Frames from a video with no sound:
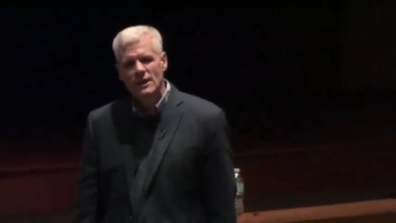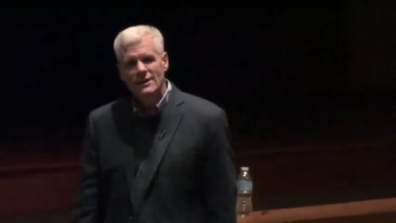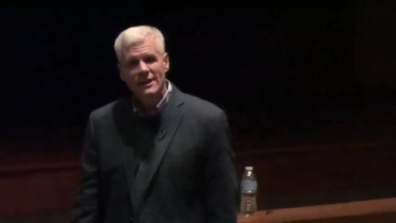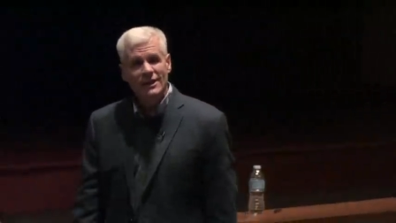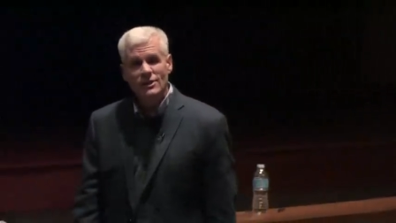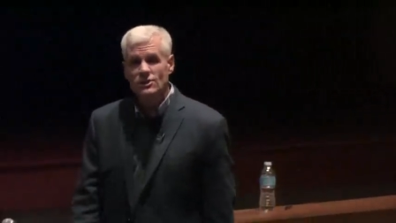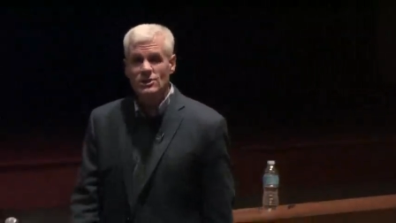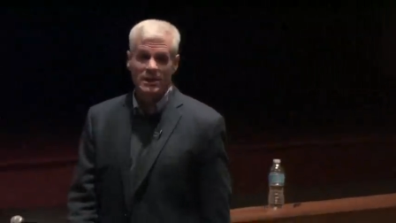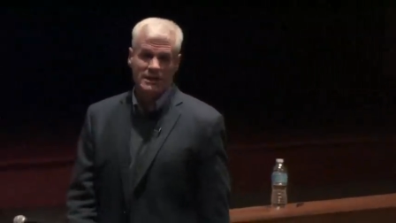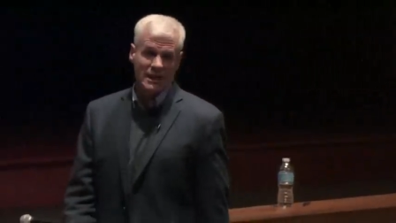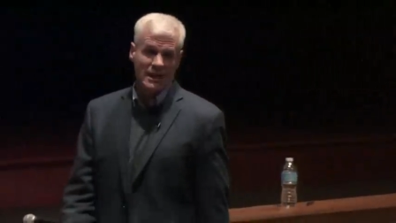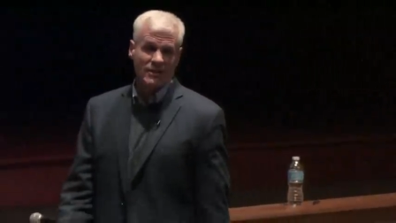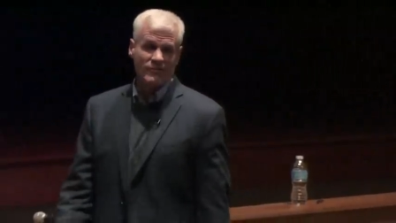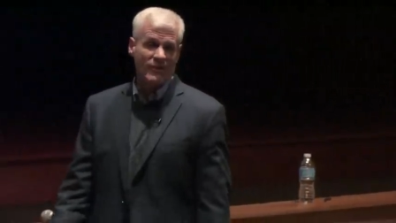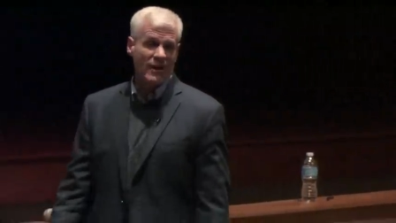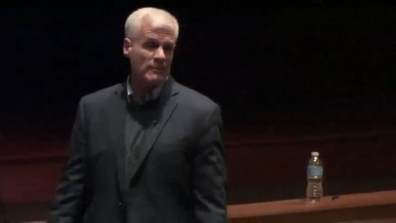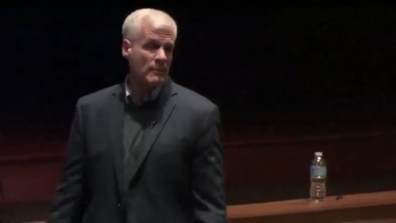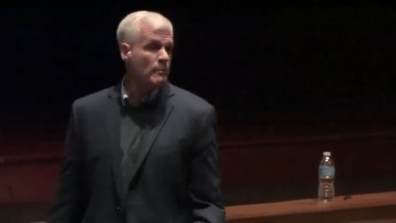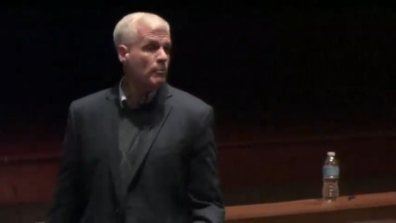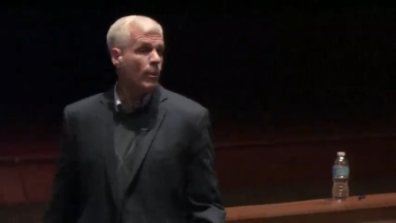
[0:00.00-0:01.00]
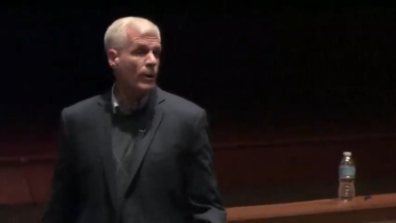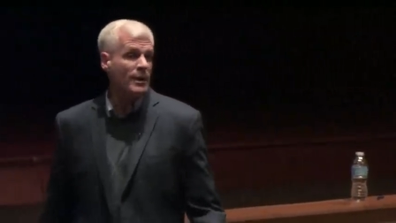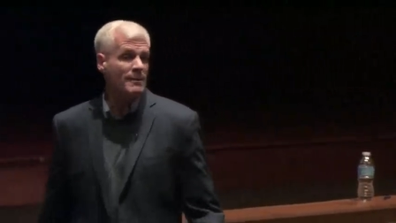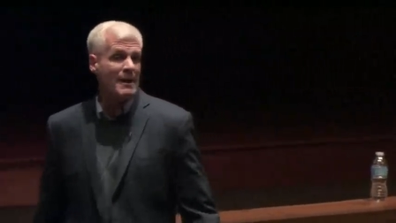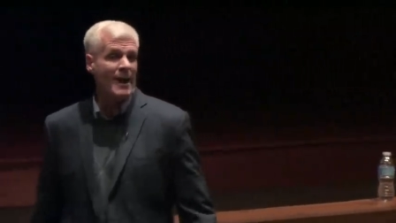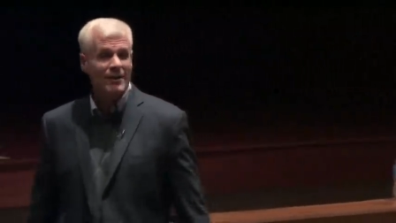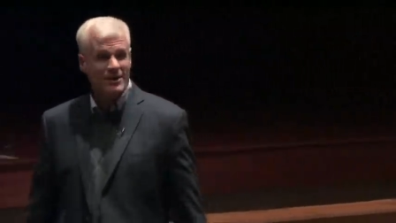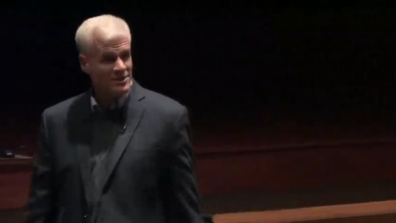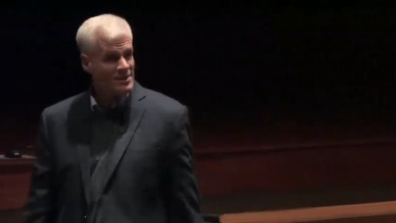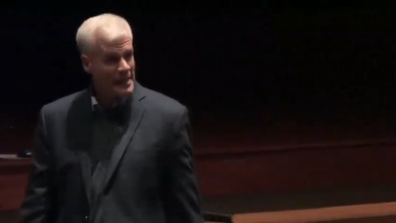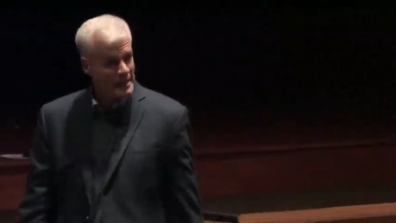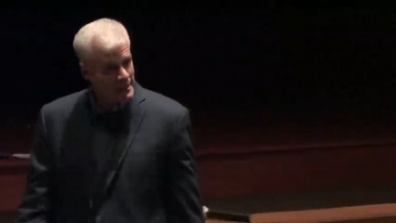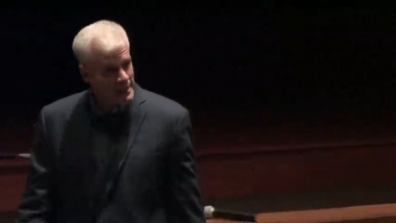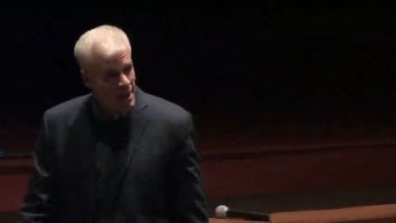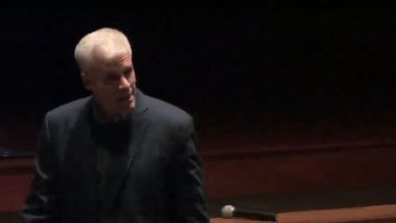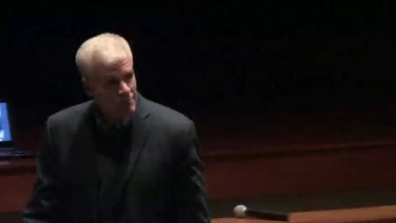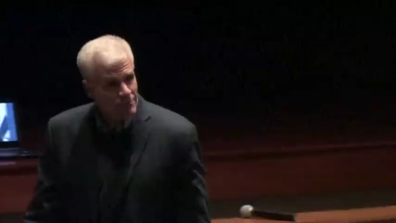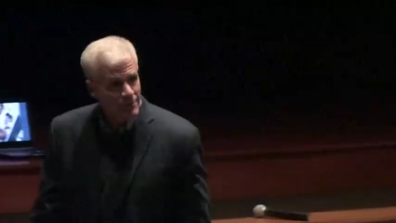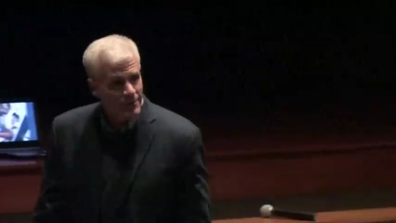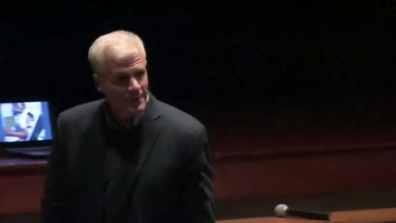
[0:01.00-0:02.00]
They can just identify them and point them out. Is that
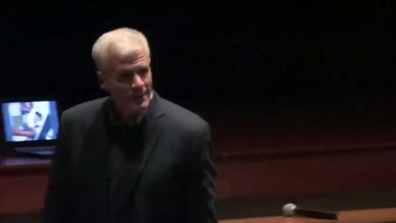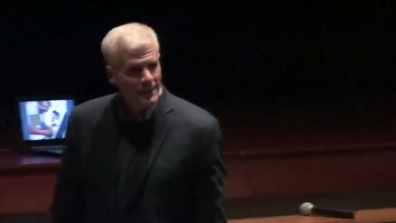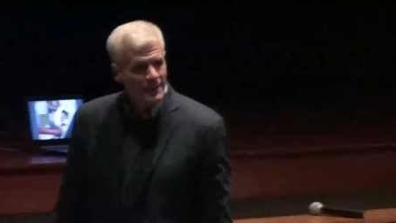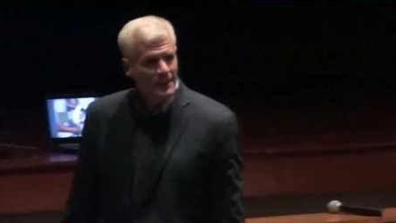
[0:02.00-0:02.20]
enough?